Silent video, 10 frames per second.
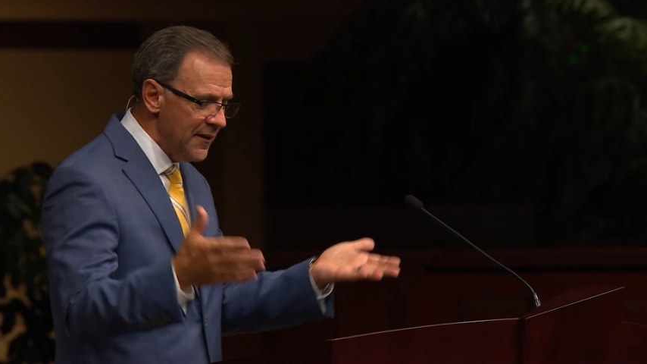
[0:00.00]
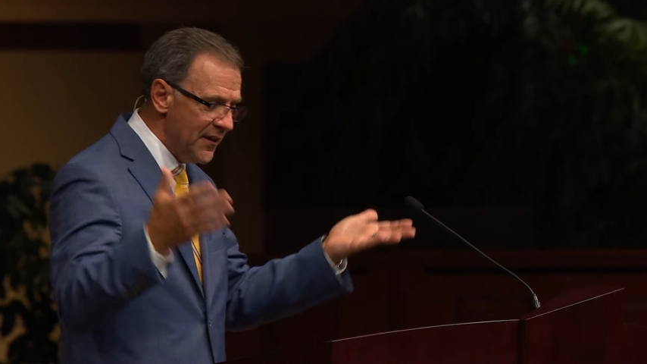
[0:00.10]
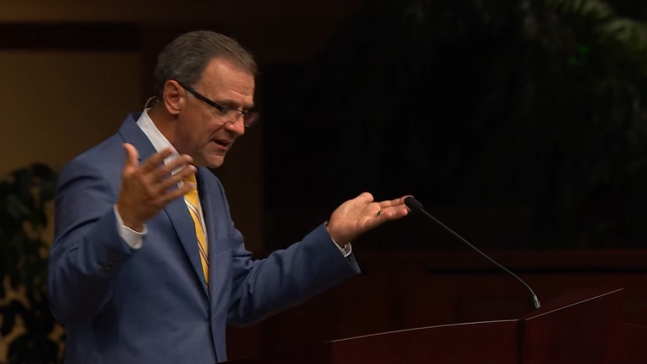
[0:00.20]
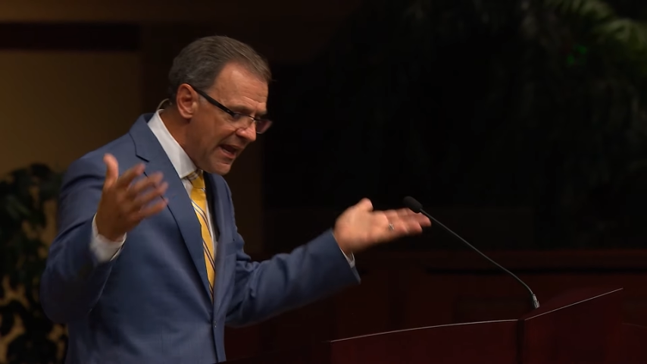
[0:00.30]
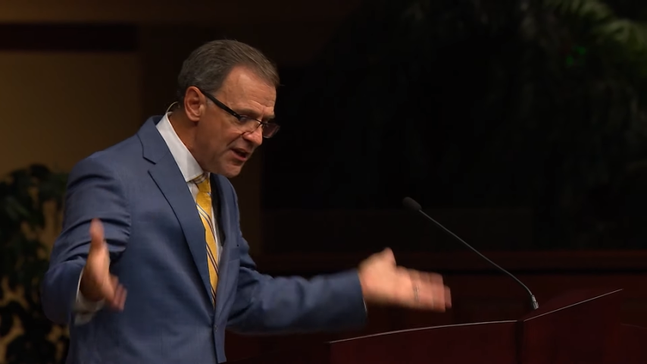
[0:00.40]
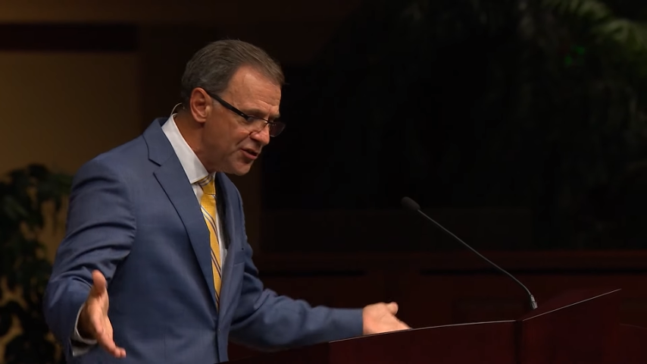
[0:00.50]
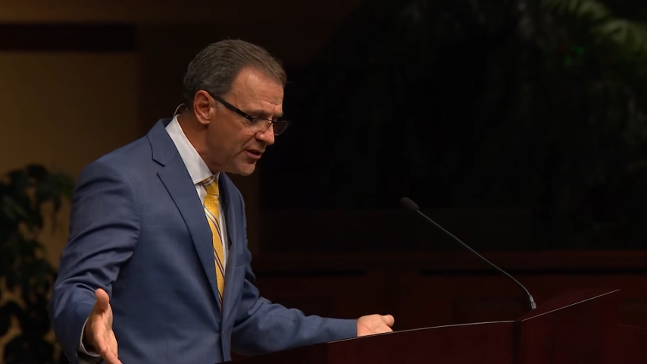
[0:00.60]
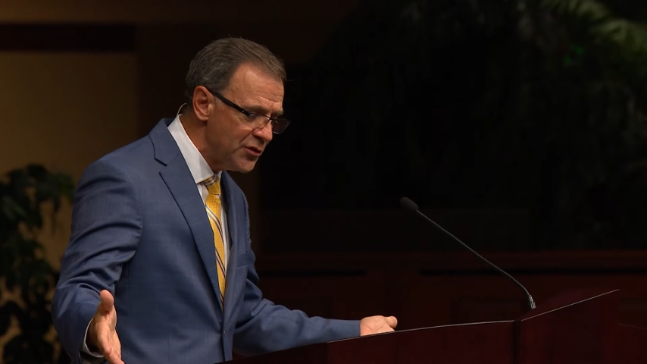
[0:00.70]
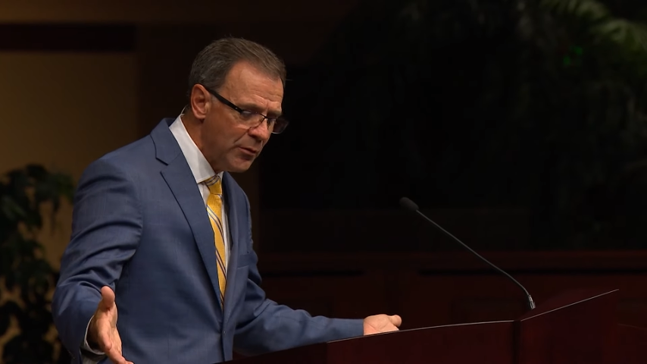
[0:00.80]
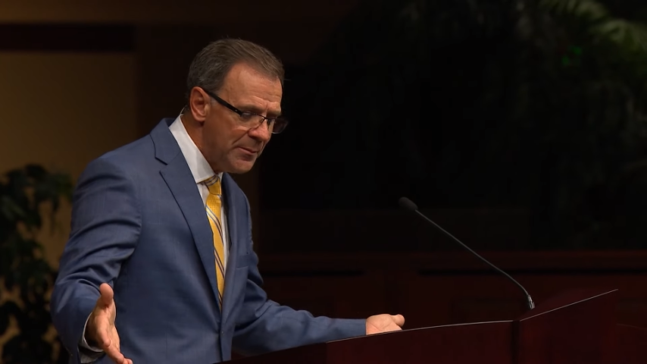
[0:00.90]
the
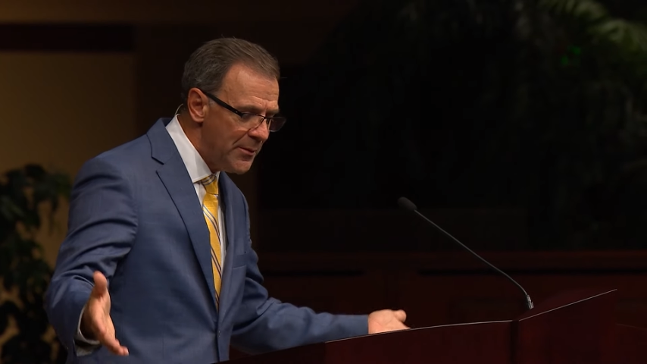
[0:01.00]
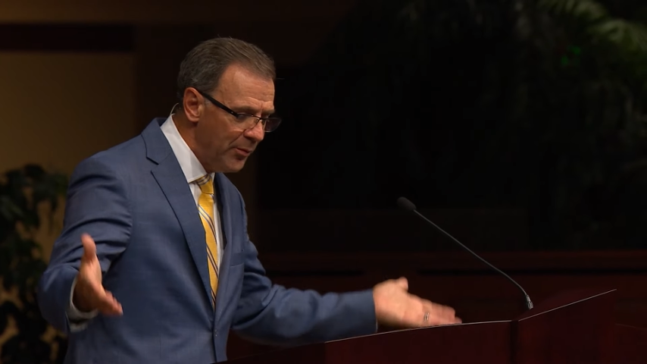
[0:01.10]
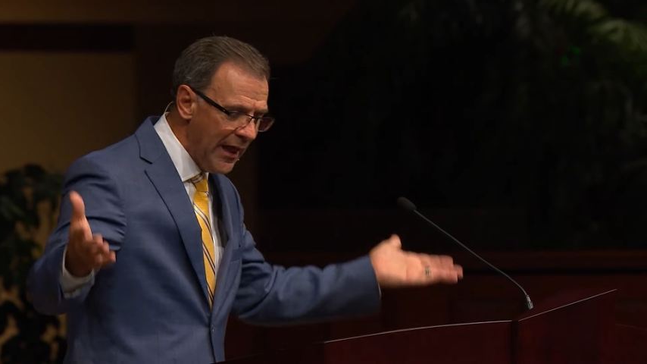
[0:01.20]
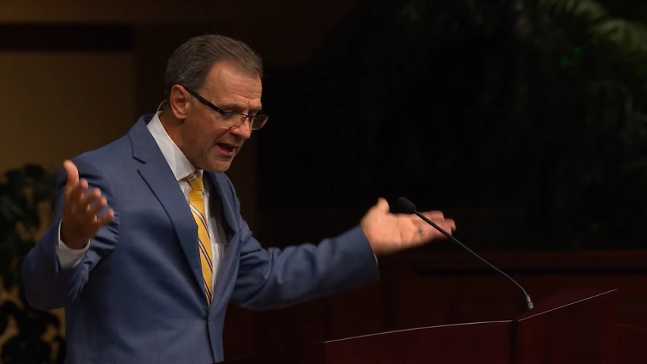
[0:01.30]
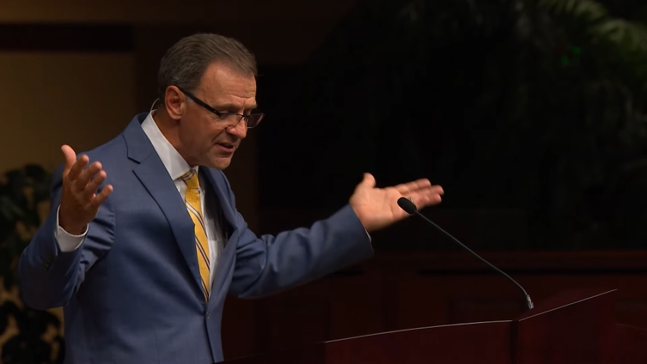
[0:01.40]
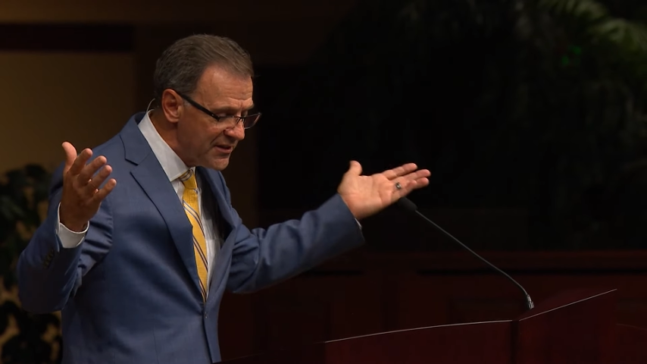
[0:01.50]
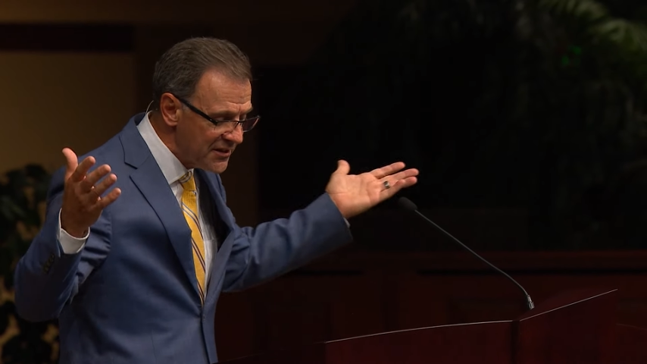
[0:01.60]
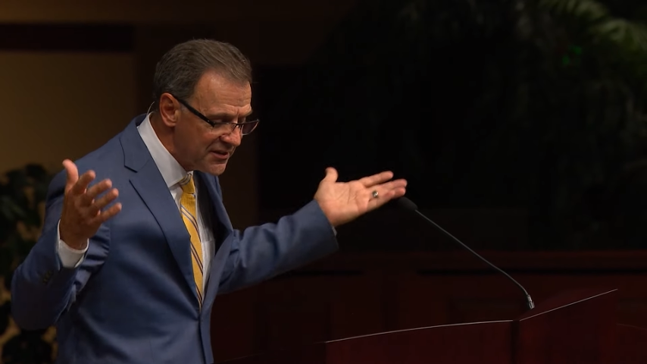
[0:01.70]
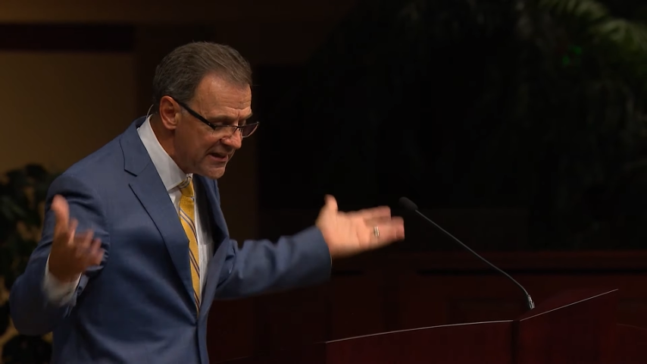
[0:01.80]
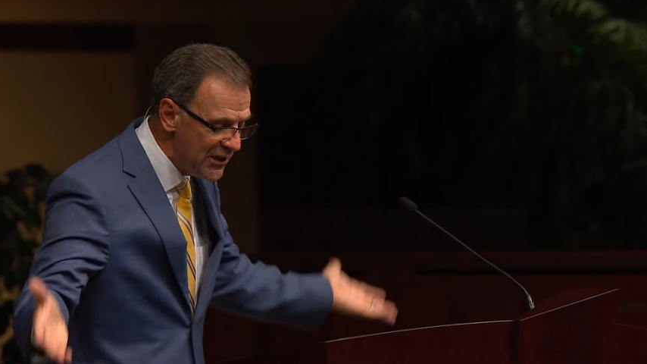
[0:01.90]
nations would be blessed, the
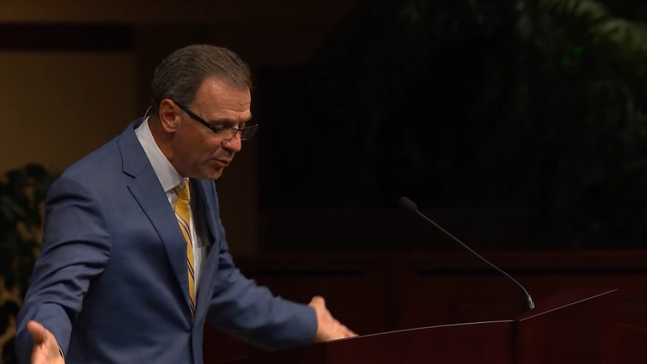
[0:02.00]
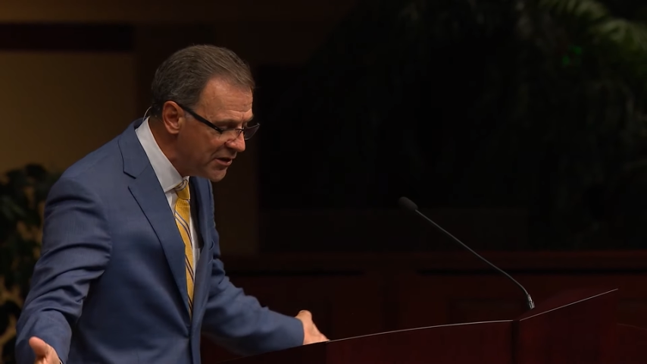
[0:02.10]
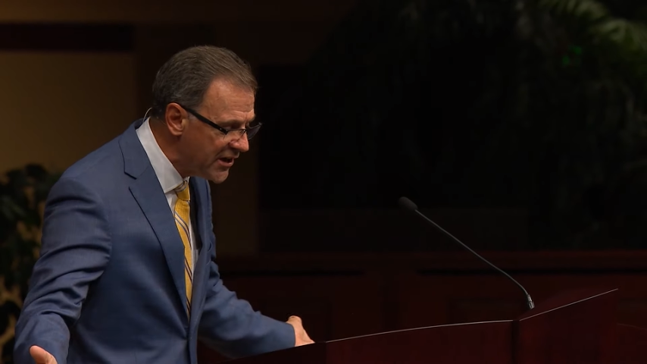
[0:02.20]
seed would